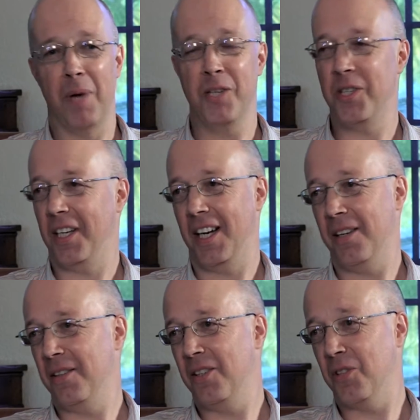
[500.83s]

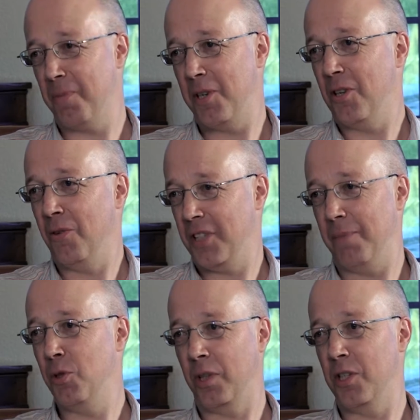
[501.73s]
Basically, you'll spend your whole time
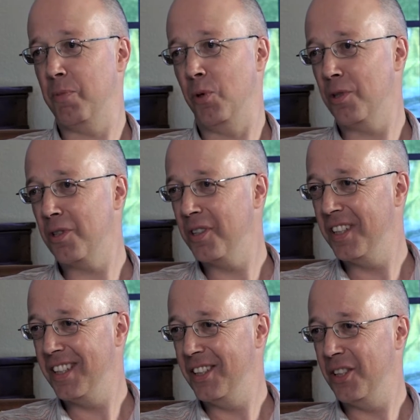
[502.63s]
talking sports,
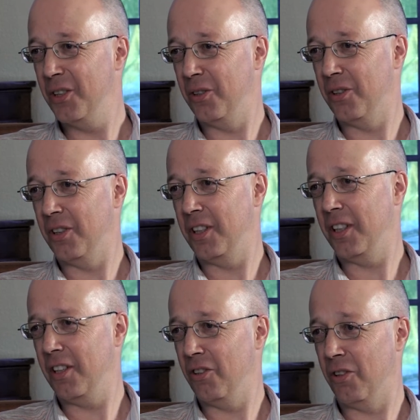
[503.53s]
or
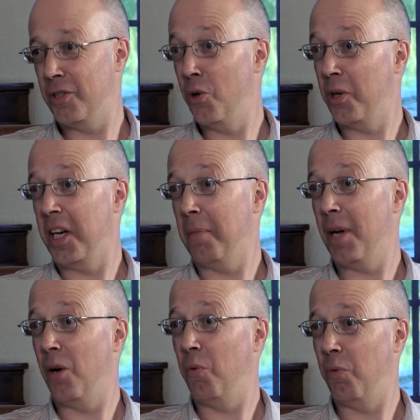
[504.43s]
talking
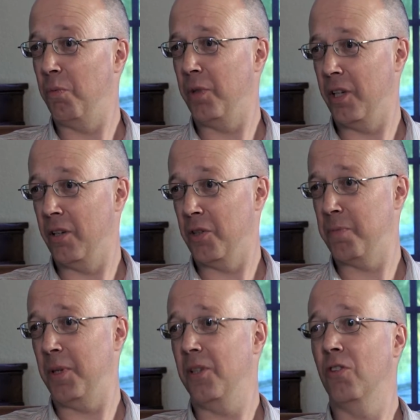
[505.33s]
about girls,
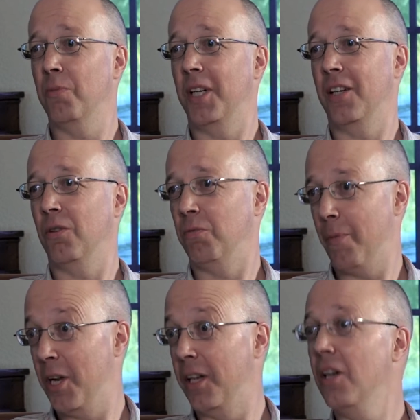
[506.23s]
but normally, or
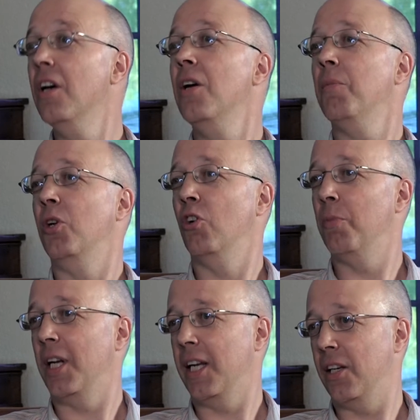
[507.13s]
women, but
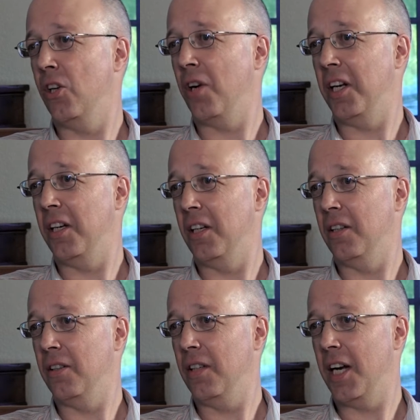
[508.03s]
normally not in
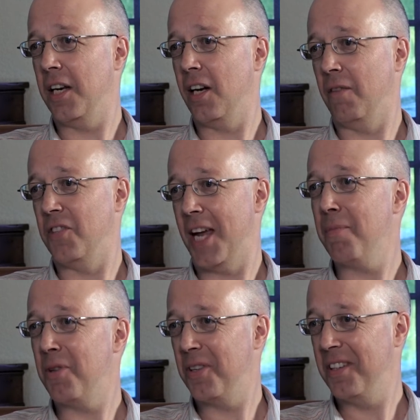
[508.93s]
any kind of
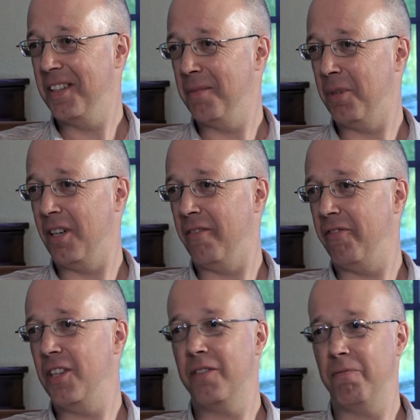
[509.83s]
depth. But
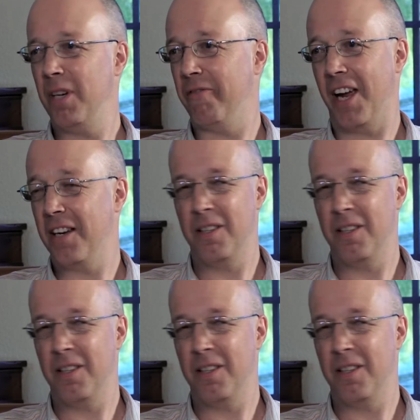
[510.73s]
it's pretty vague,